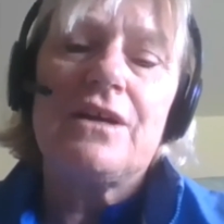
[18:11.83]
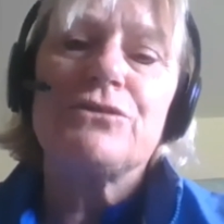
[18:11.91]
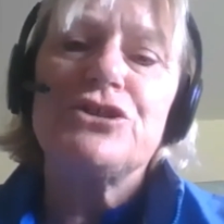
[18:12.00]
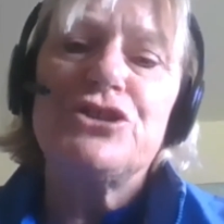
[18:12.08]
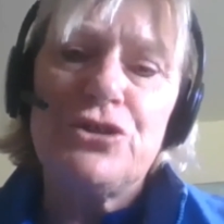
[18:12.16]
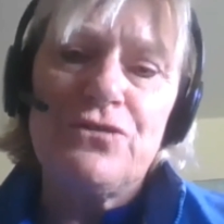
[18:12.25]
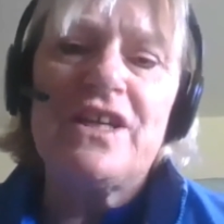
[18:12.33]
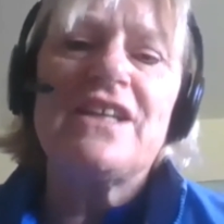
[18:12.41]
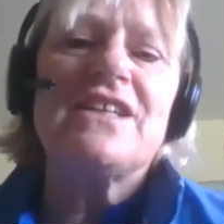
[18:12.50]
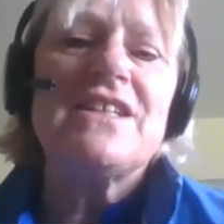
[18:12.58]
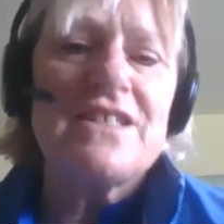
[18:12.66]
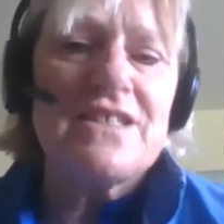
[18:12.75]

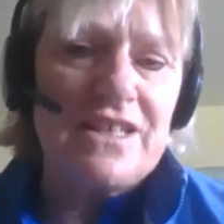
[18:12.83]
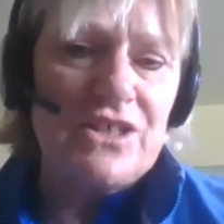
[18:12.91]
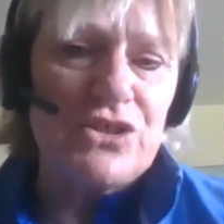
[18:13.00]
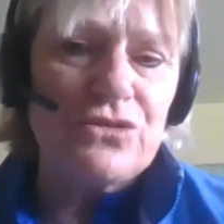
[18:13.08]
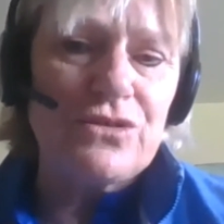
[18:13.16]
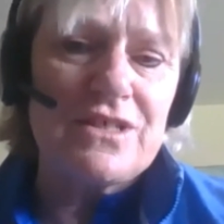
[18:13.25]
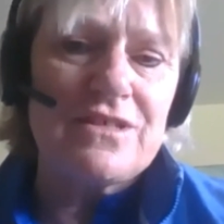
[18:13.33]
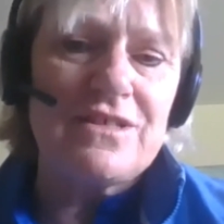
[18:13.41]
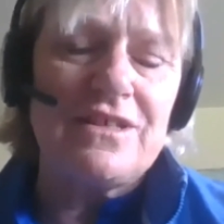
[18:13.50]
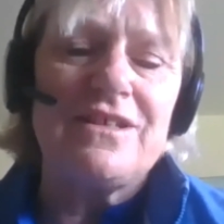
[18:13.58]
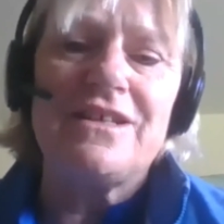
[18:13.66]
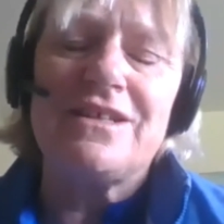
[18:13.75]
rejuvenated his interest
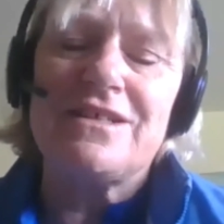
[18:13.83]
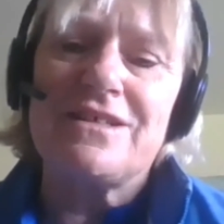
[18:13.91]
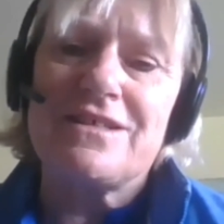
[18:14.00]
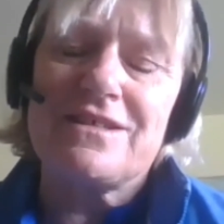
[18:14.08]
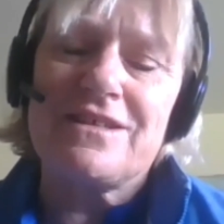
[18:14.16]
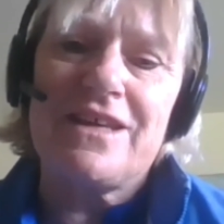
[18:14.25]
and his